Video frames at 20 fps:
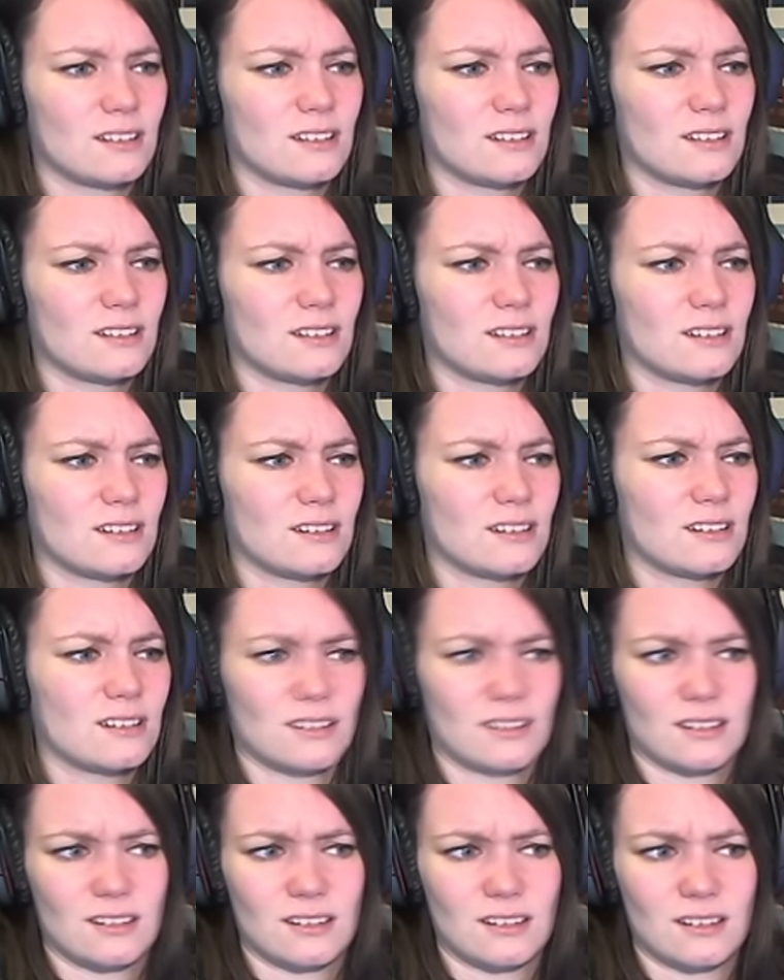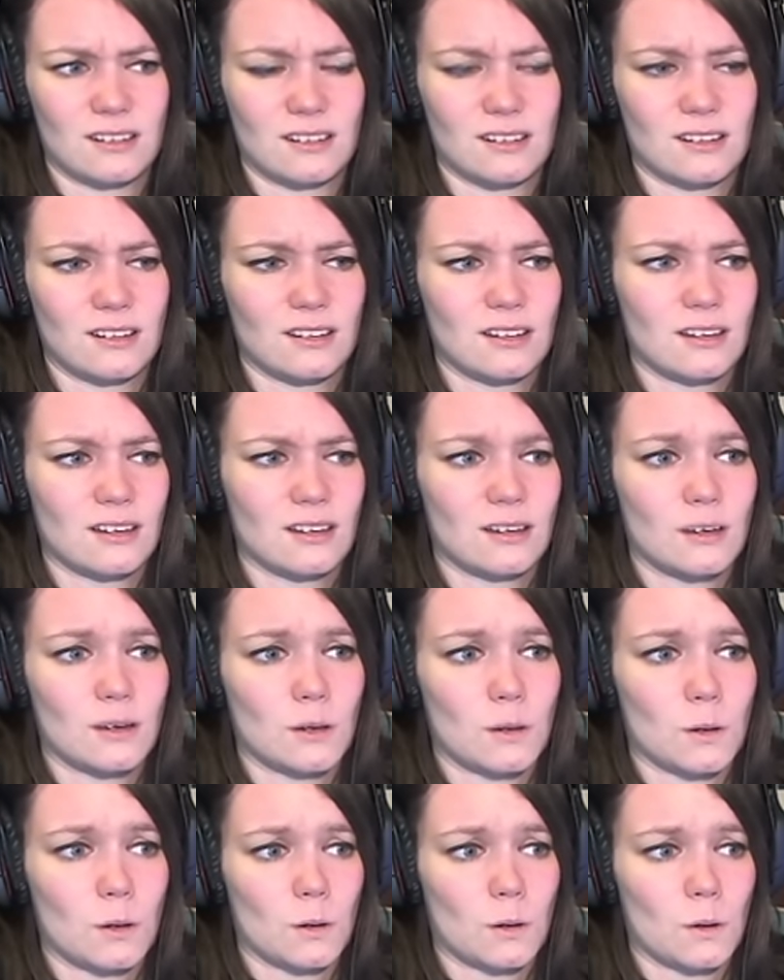
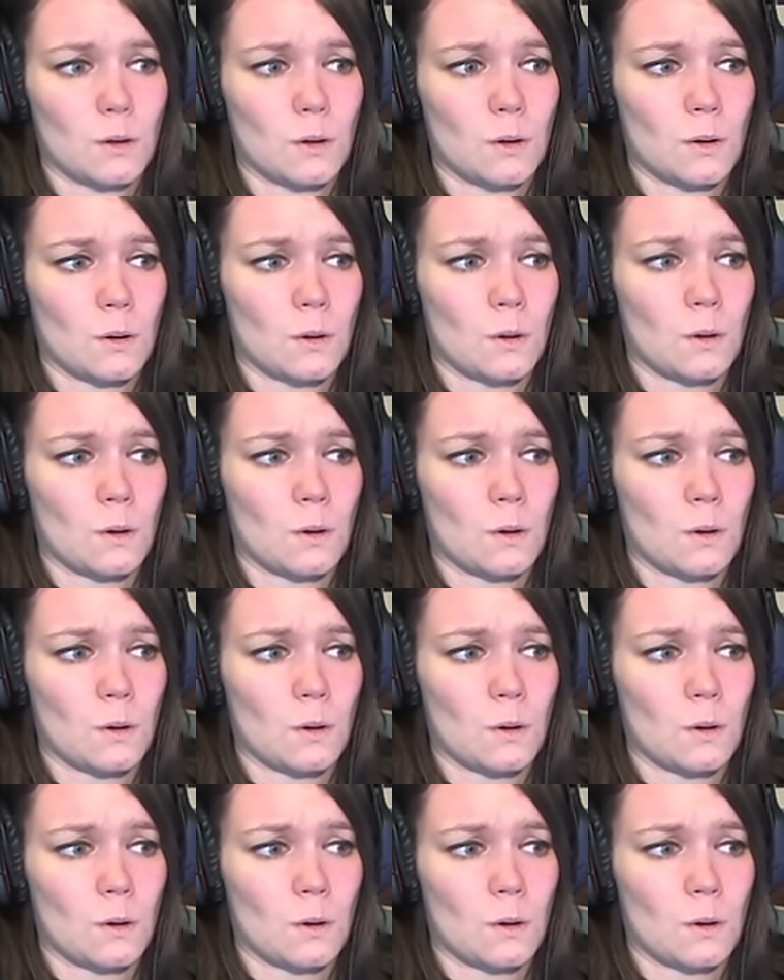(silence)